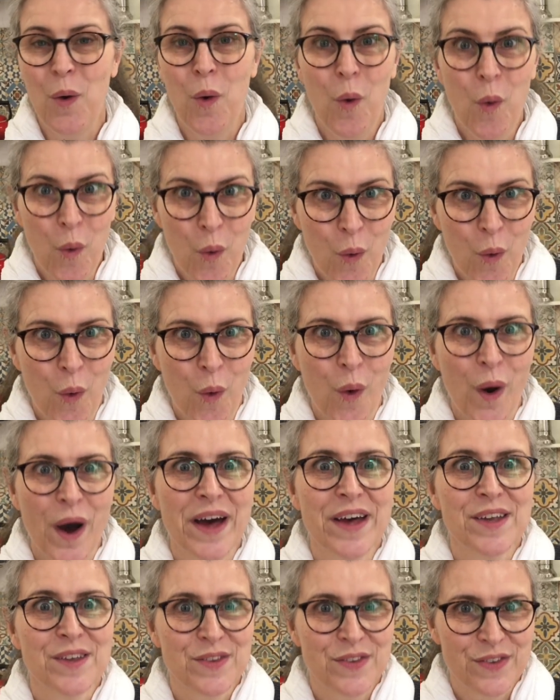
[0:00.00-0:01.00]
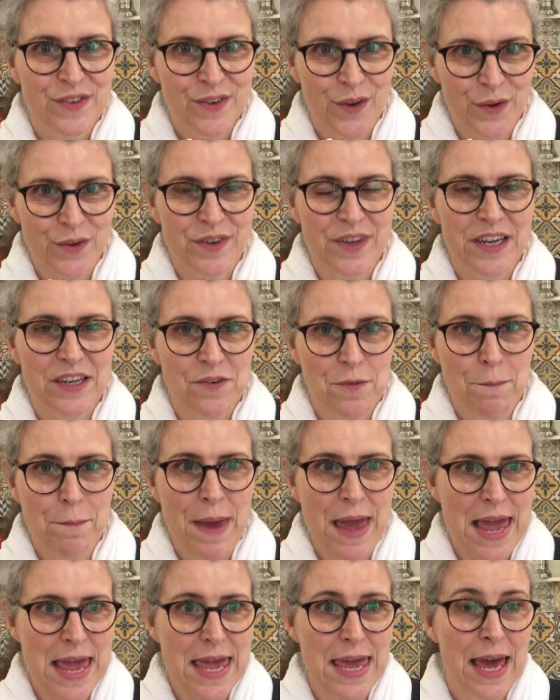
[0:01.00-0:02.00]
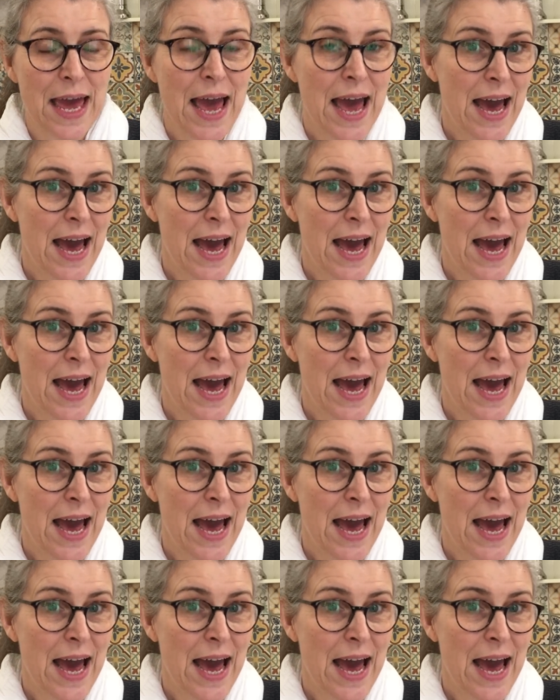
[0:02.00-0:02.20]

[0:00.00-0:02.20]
or sausage meat.